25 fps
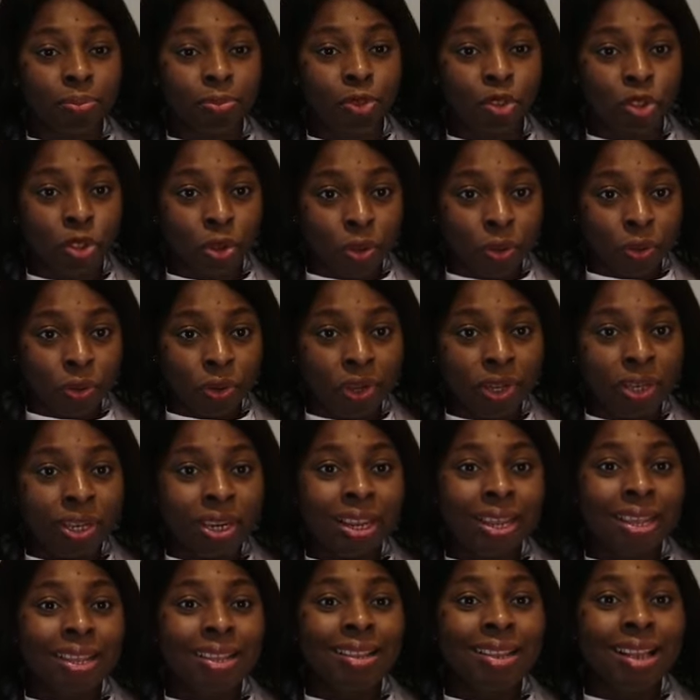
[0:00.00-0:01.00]
join,
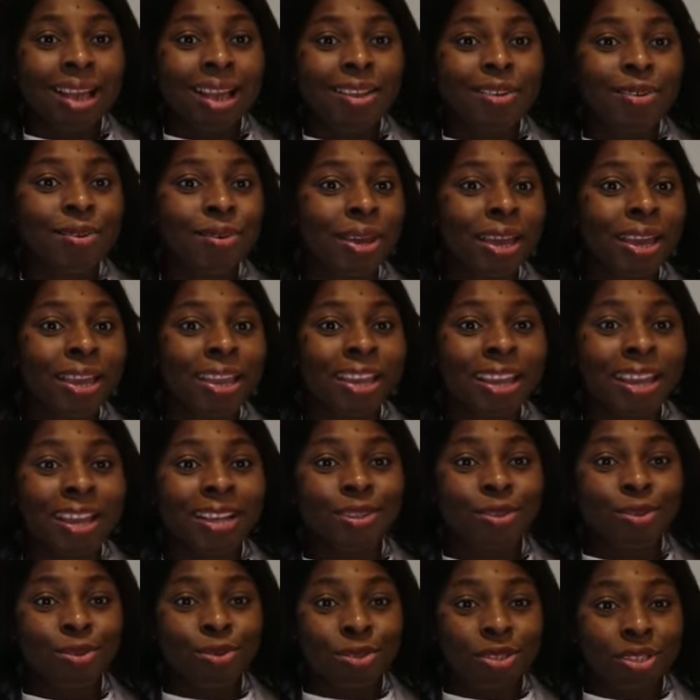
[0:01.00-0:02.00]
that you can
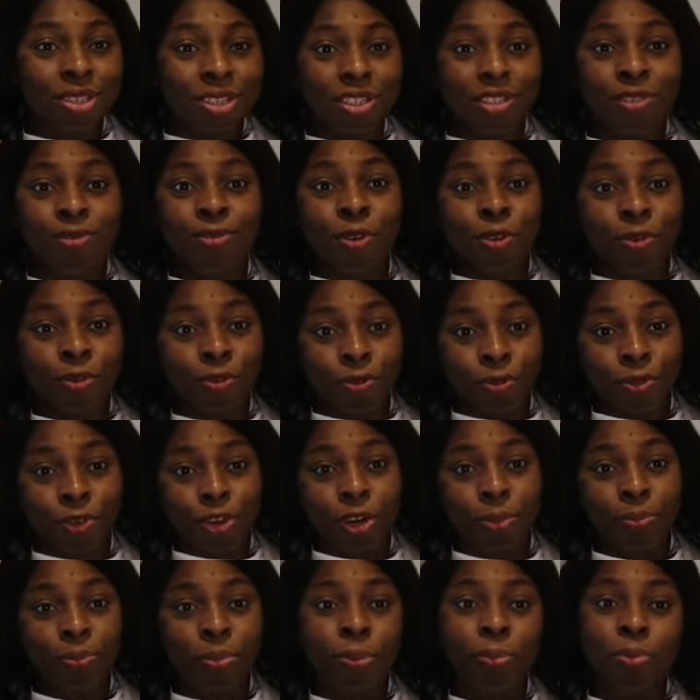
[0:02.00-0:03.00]
get those things for free.
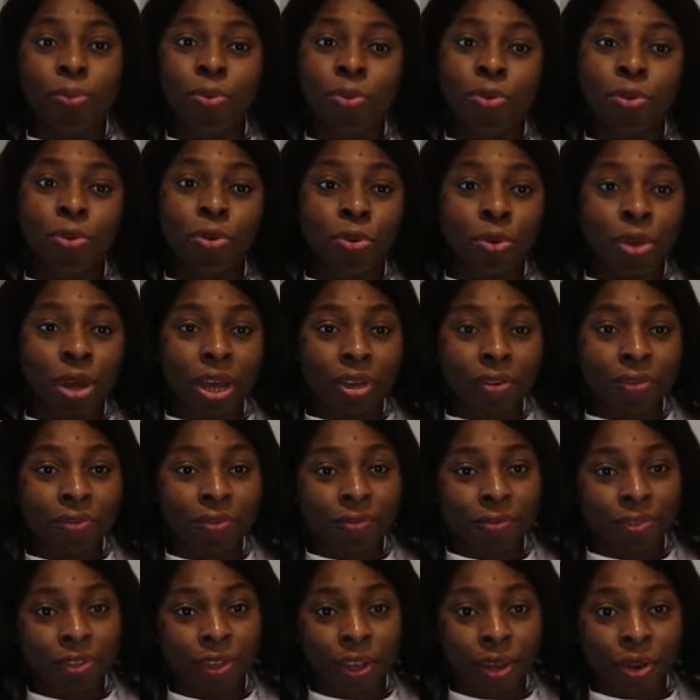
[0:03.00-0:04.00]
People who have
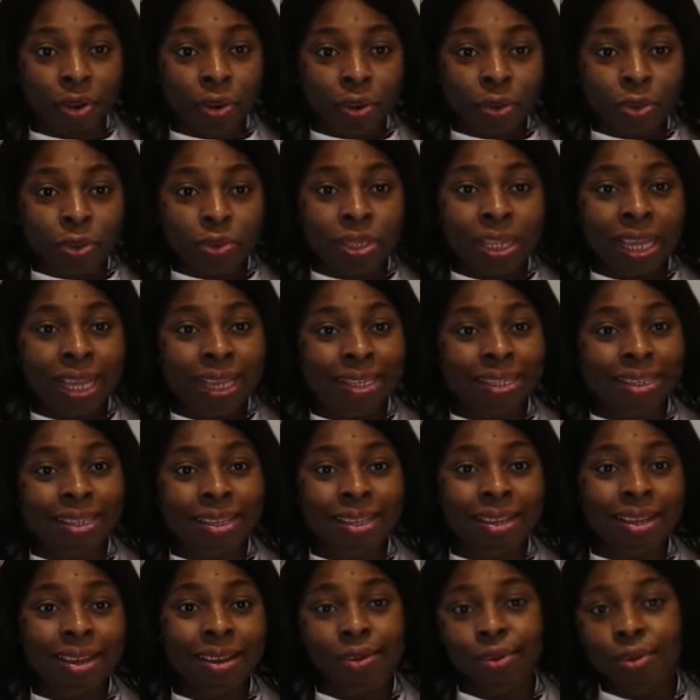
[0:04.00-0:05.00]
their own and
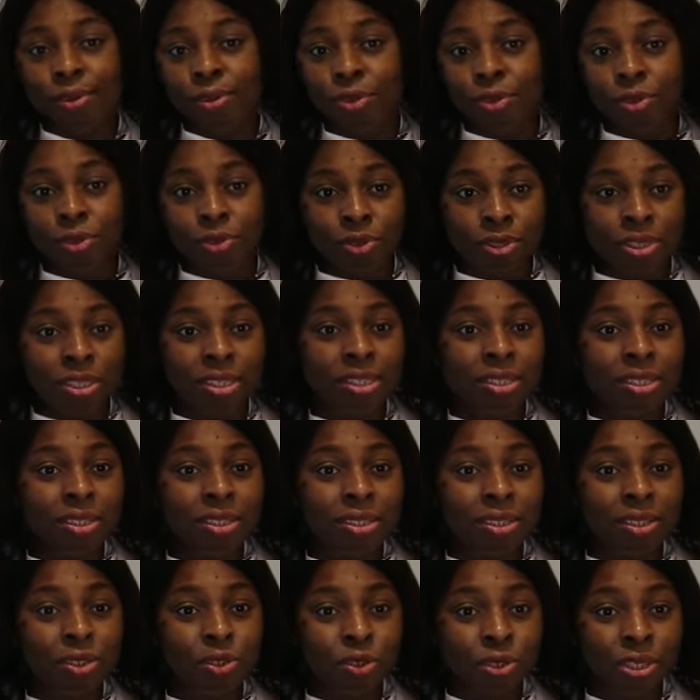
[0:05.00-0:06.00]
they are not using
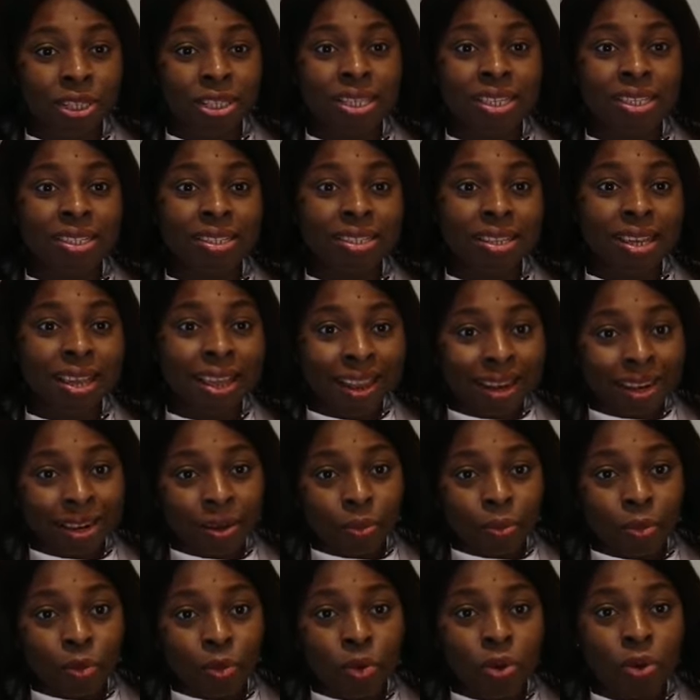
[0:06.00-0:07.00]
it
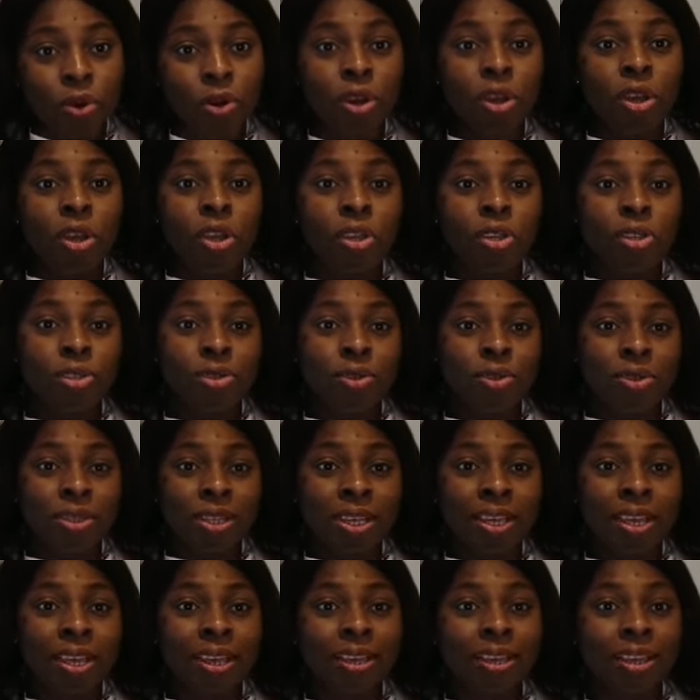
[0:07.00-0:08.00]
anymore, so they
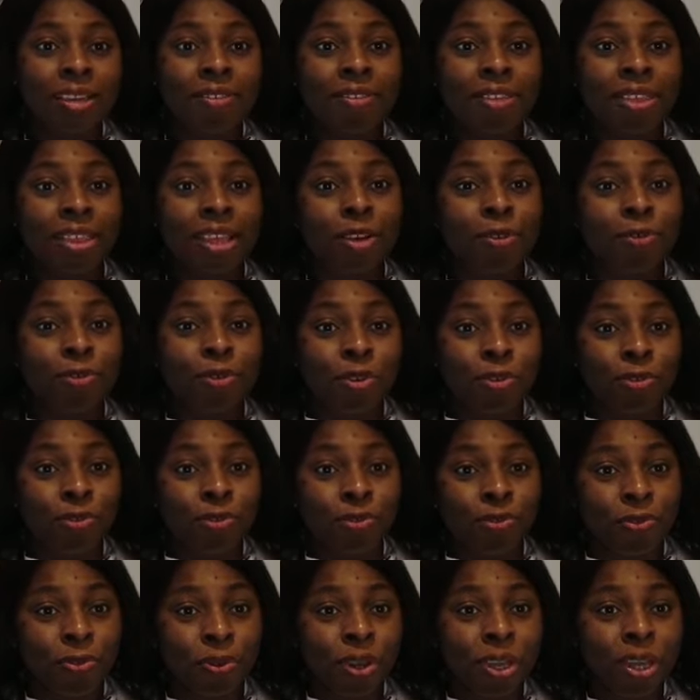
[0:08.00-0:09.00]
can give it out for
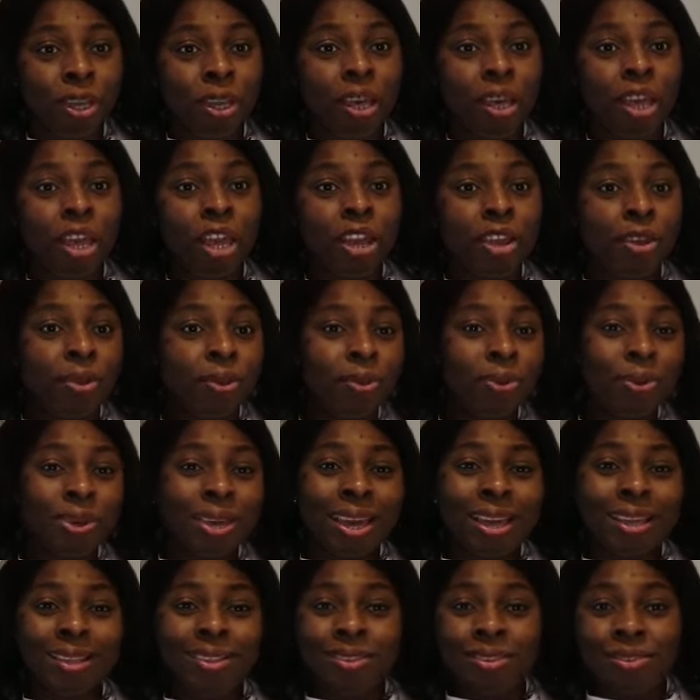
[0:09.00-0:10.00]
free. You
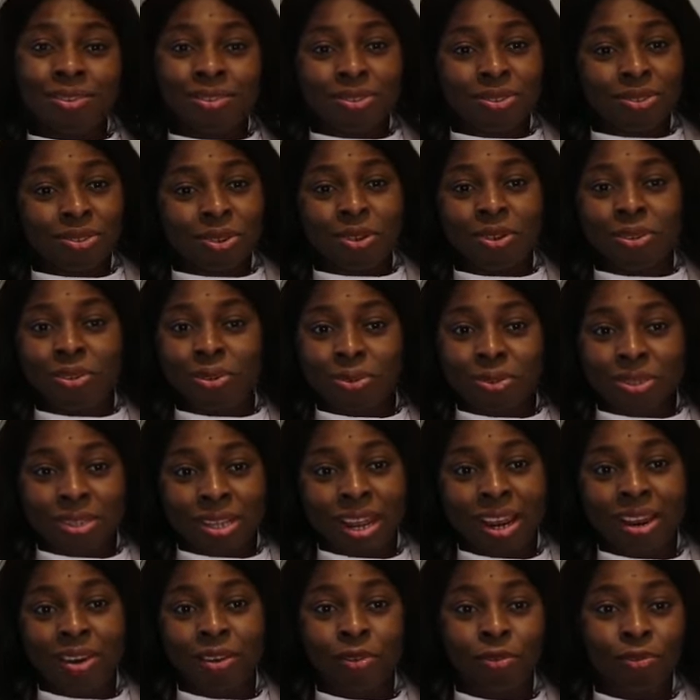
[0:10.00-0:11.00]
can join those
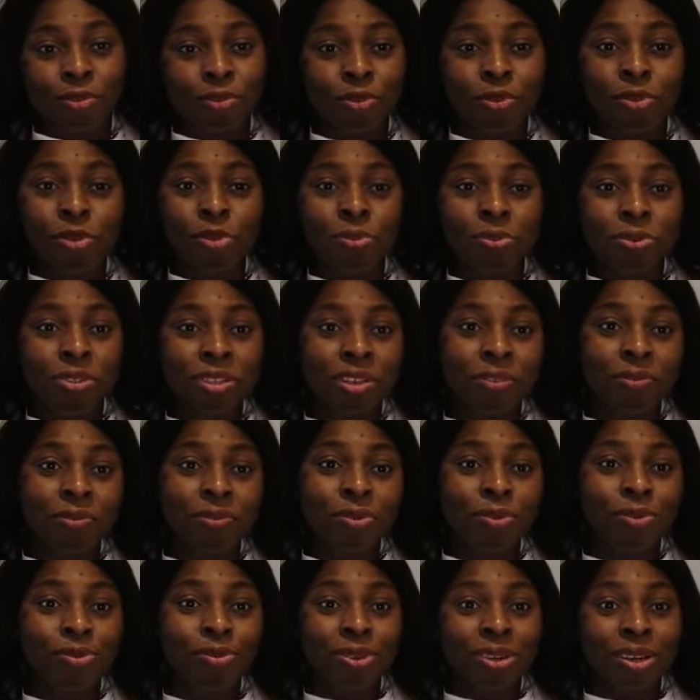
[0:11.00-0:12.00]
kind of groups if
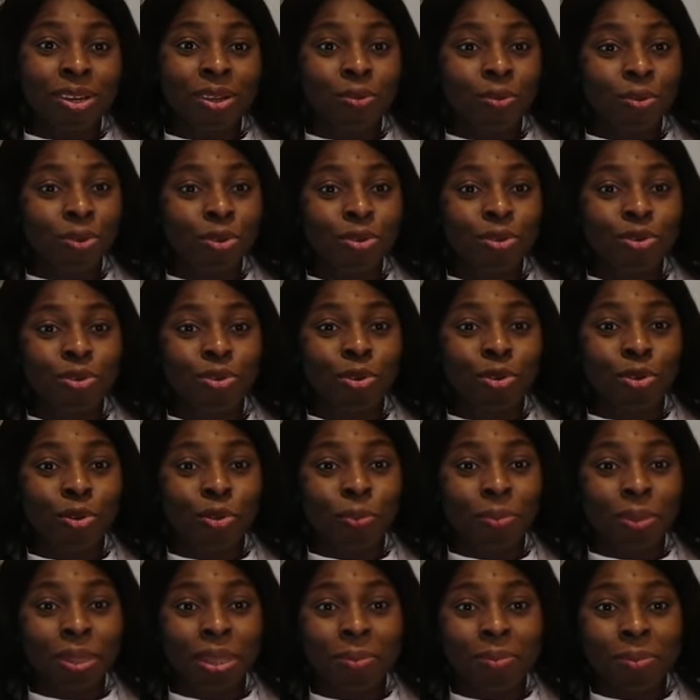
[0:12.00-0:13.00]
you really want to
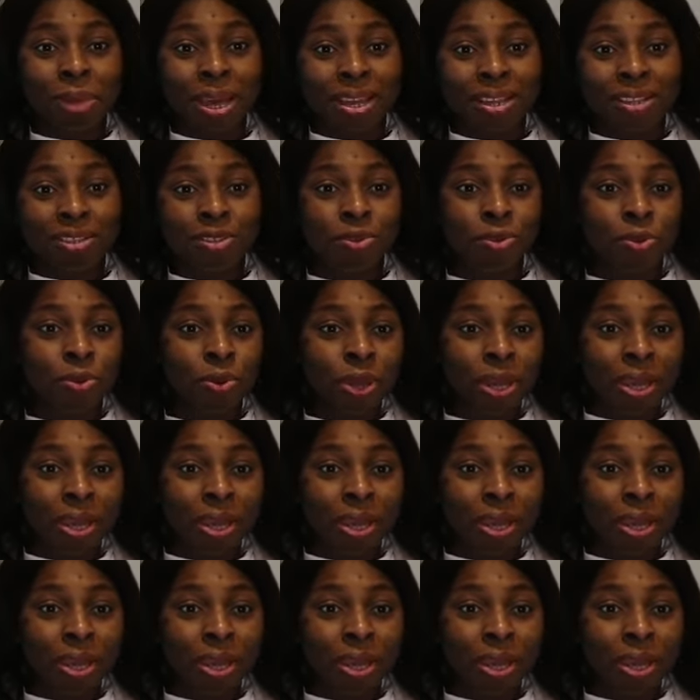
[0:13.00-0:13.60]
minimize your